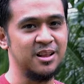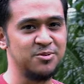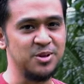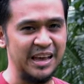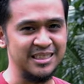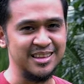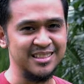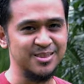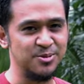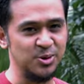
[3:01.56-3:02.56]
love to edit
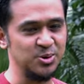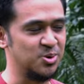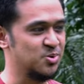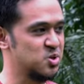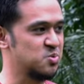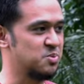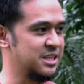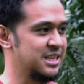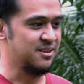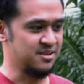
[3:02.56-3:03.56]
photos,
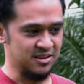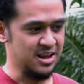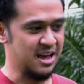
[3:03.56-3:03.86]
but you know,